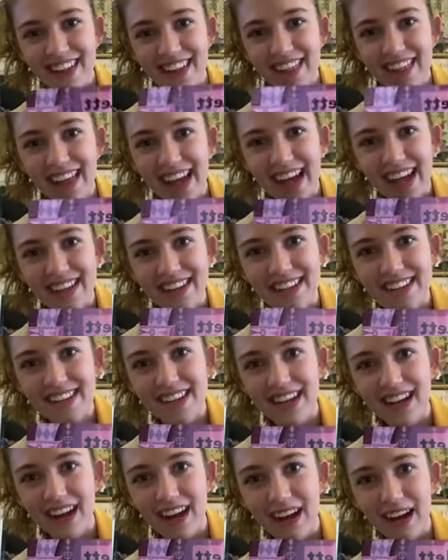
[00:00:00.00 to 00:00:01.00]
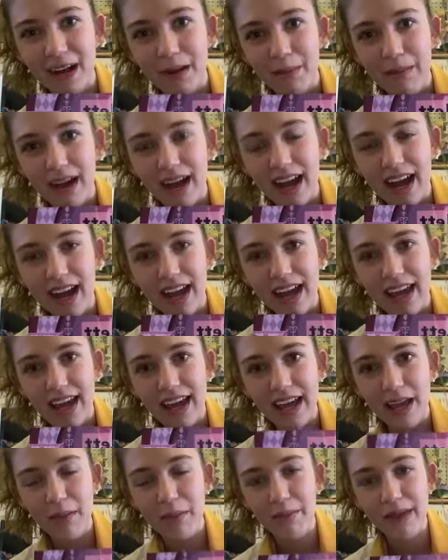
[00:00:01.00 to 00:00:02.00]
that um,
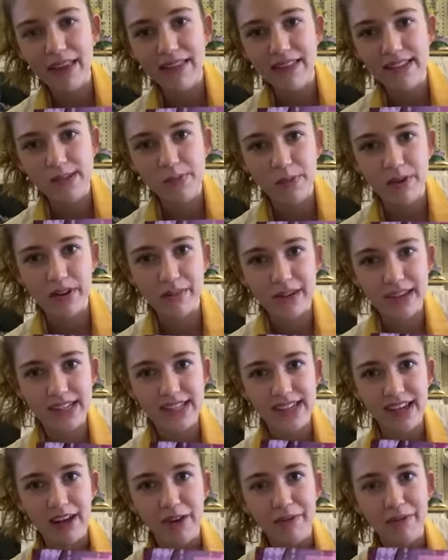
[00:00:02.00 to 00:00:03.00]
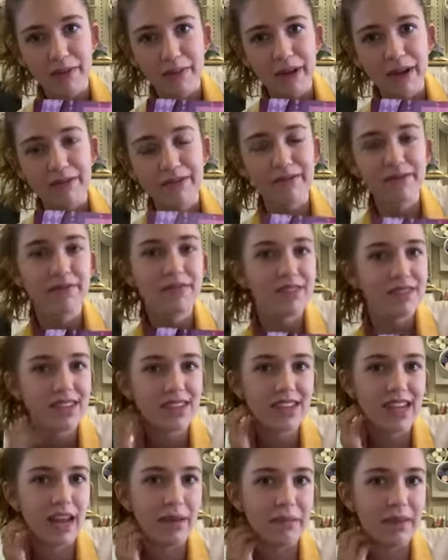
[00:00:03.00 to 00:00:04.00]
I made this print myself in about
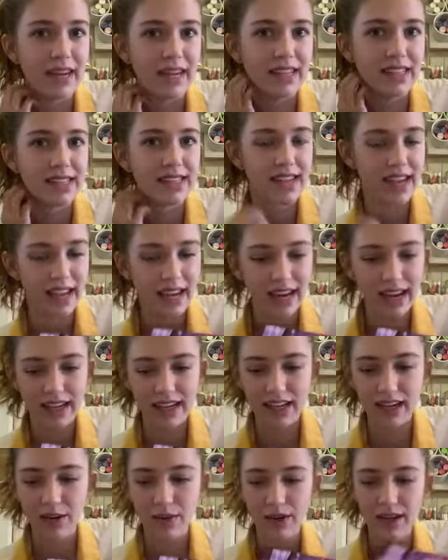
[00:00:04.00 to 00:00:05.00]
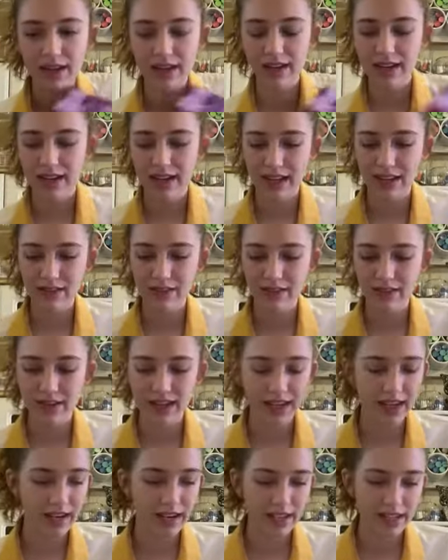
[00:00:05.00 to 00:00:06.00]
10 minutes. And you know what? It
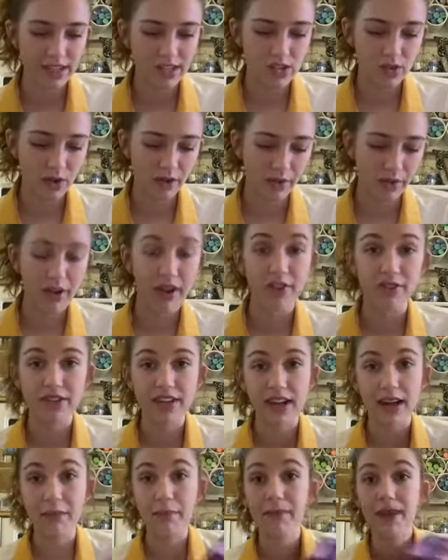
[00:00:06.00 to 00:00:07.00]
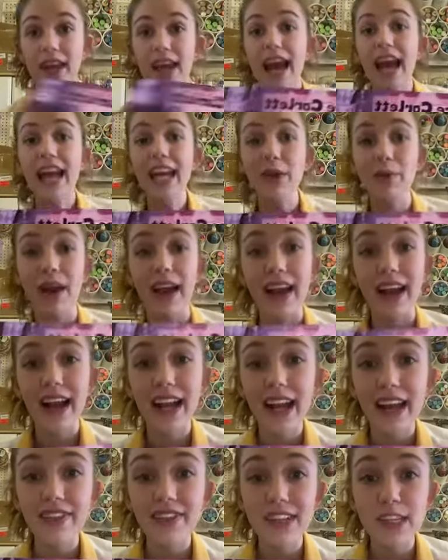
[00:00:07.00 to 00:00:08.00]
that's a story for another time. Anyway, I
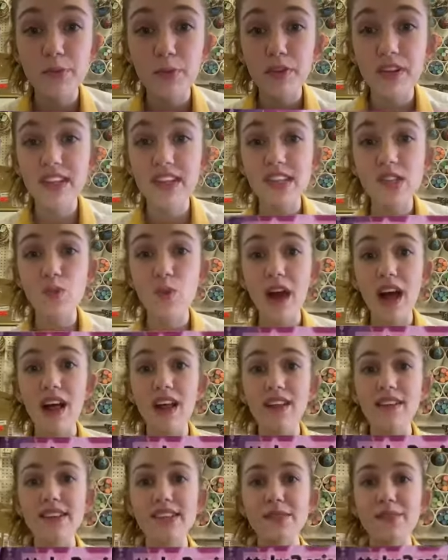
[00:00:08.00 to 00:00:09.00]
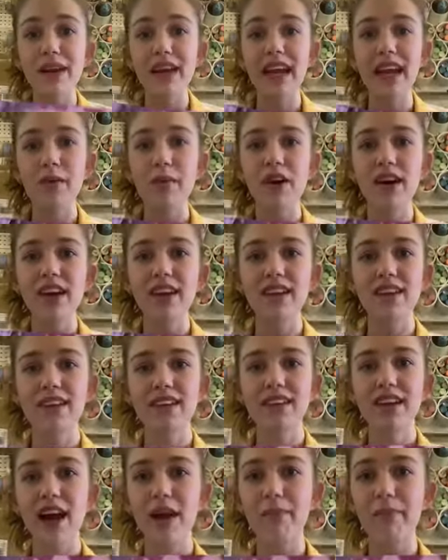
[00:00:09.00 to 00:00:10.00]
got this printed as well. It says my name on
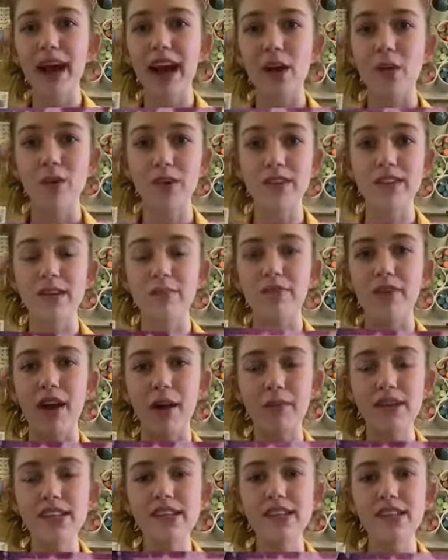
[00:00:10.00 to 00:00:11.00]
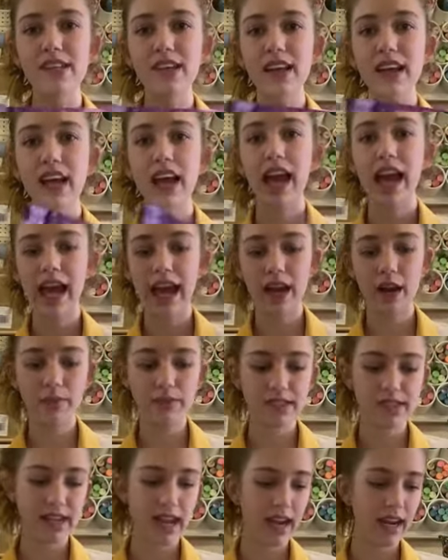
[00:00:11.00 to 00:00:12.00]
it, not backwards, I promise. And I'll
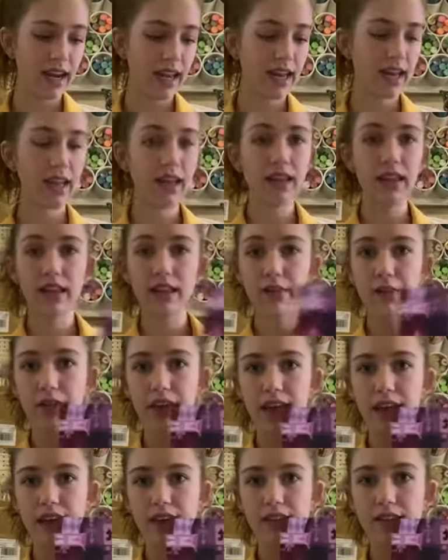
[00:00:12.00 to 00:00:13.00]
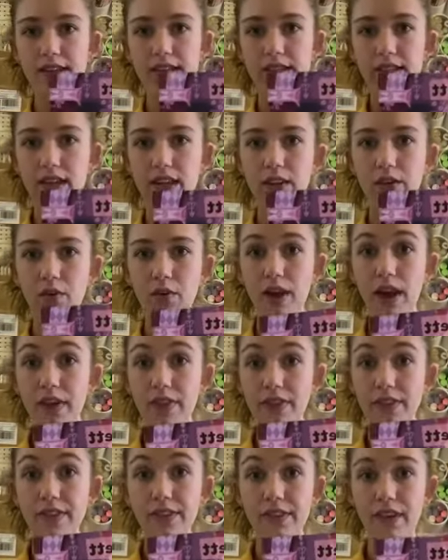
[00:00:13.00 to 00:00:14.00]
be signing things in
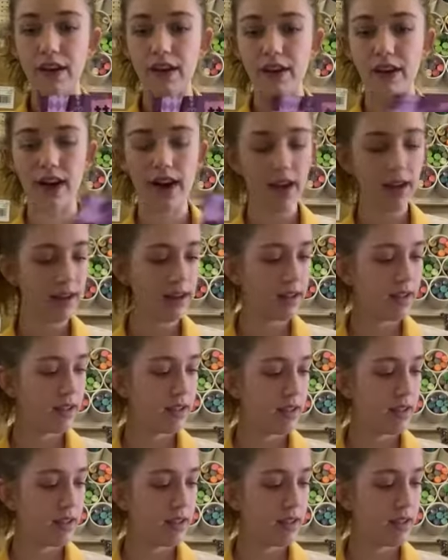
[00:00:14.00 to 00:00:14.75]
around this area.